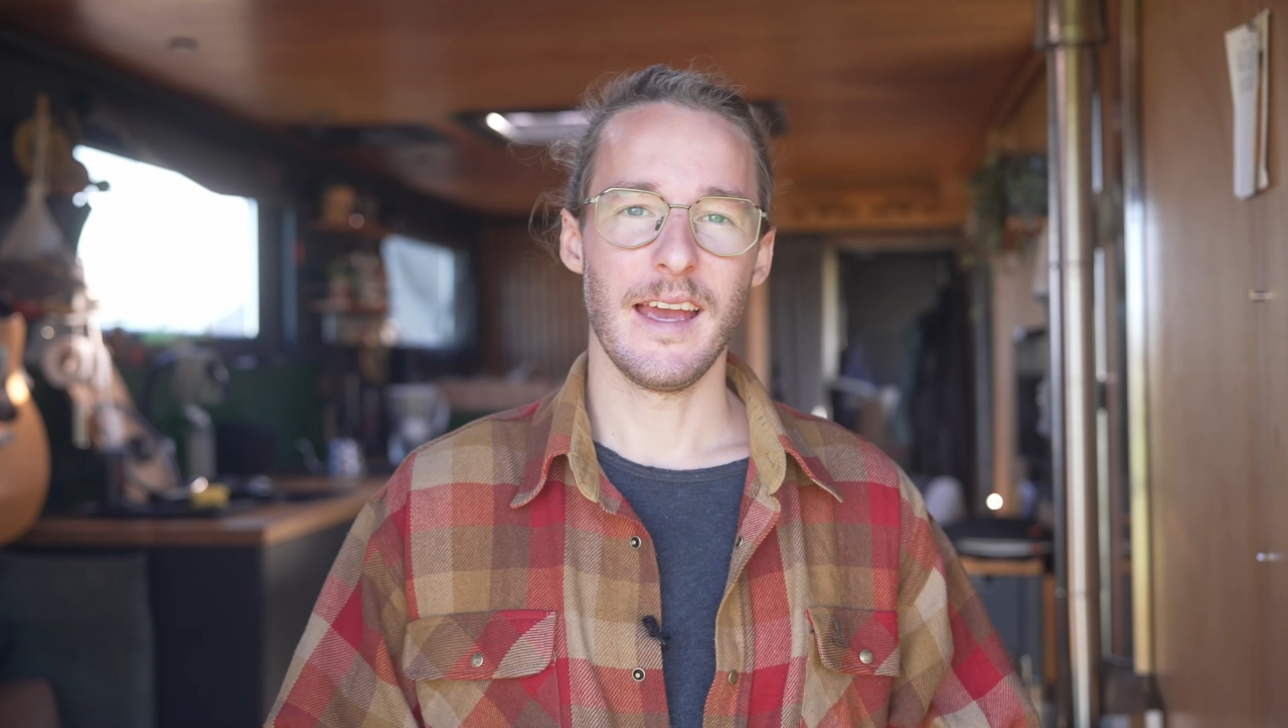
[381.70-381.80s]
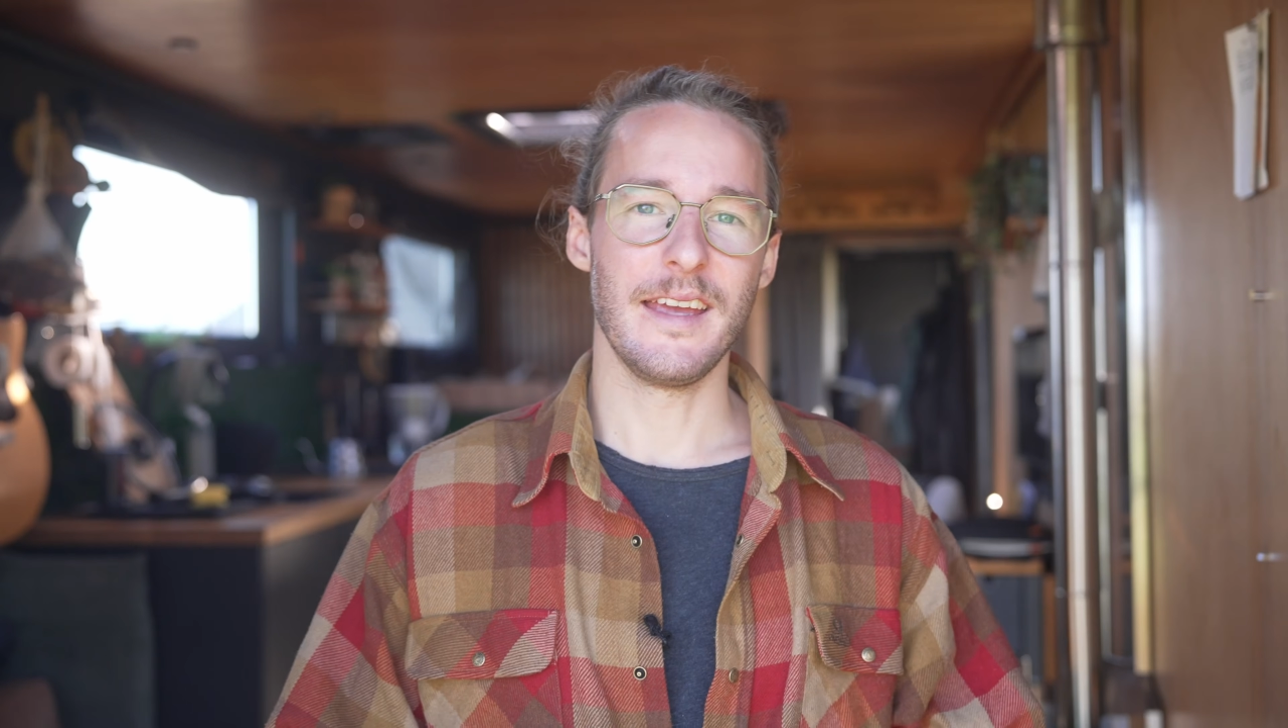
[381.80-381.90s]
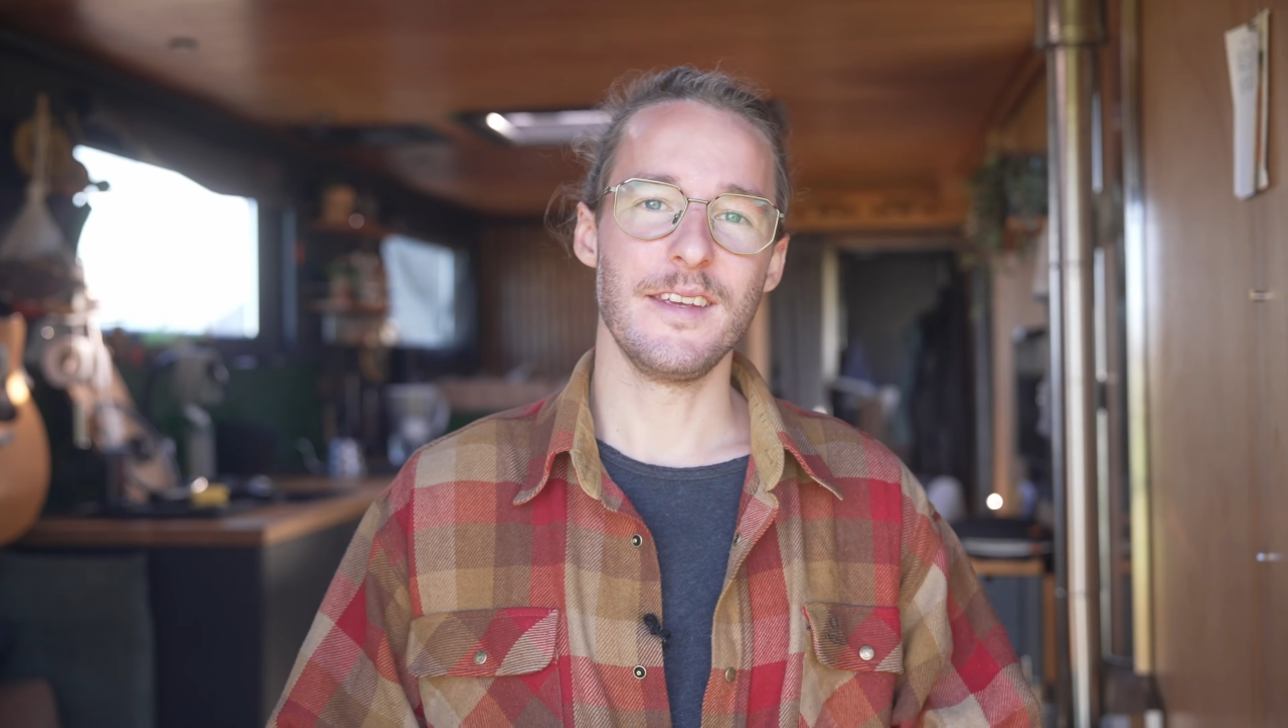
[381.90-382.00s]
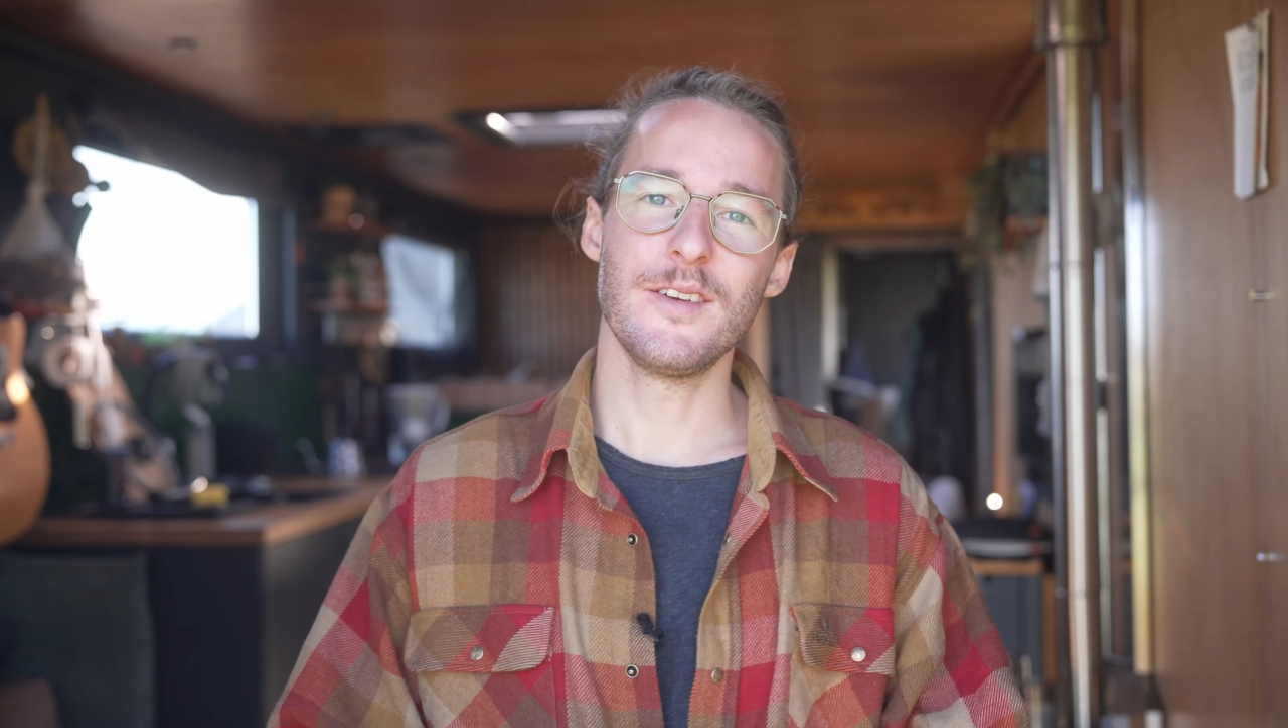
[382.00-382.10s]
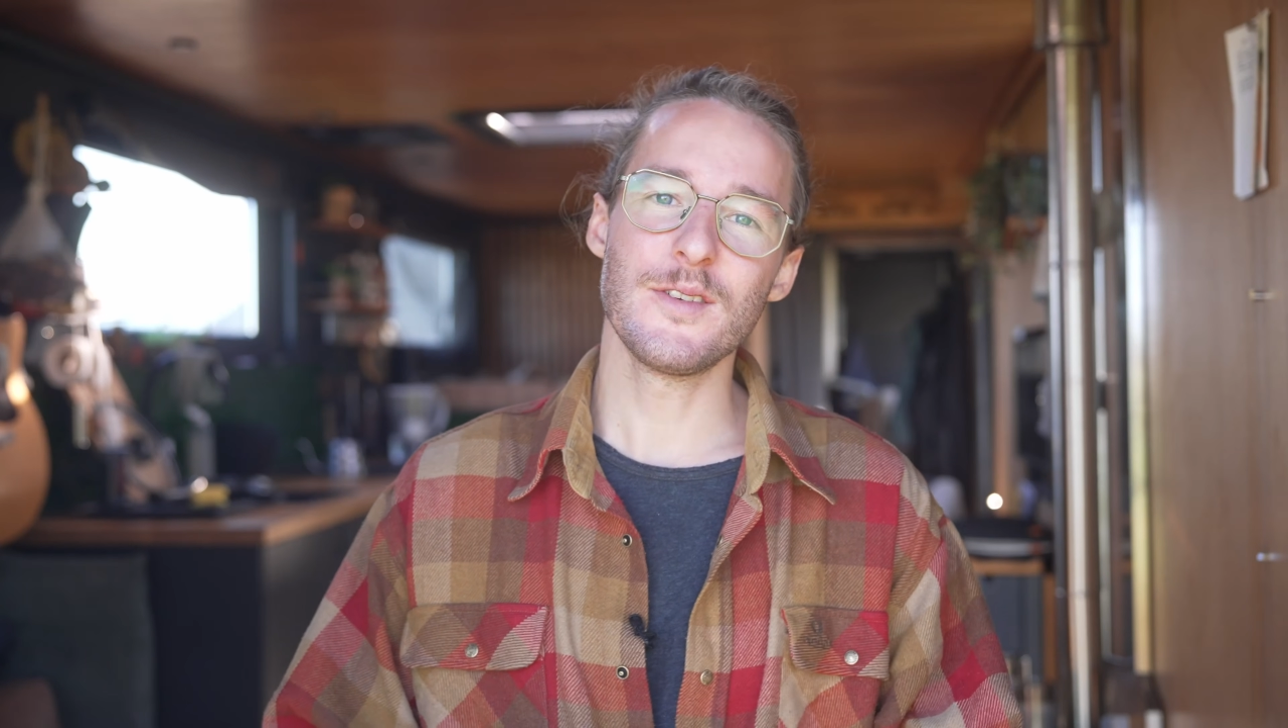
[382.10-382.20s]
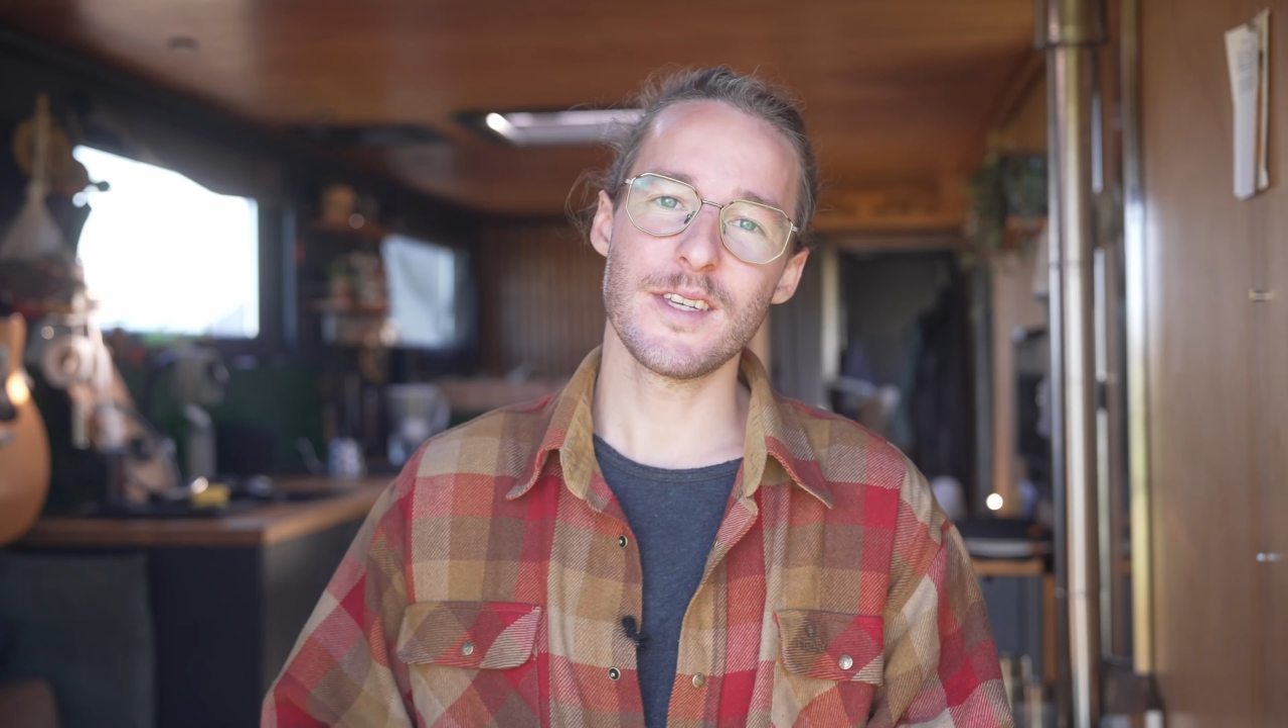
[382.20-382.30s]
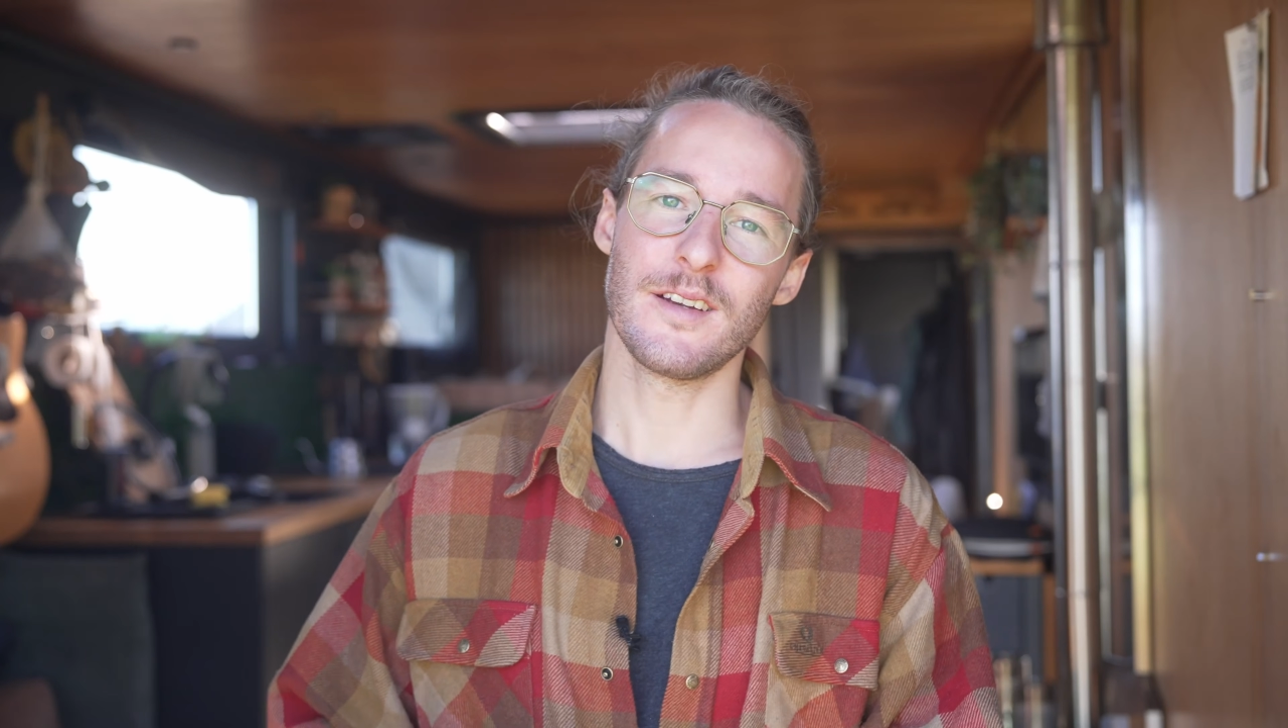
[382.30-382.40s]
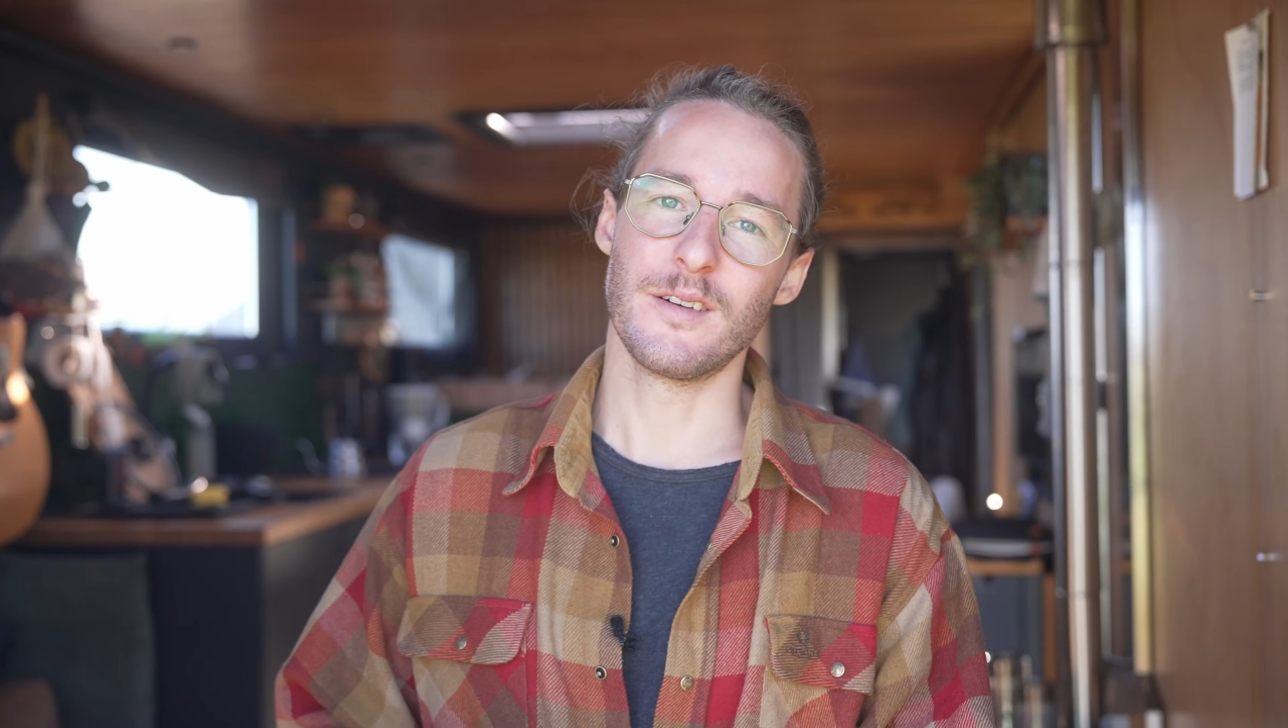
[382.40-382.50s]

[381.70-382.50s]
And using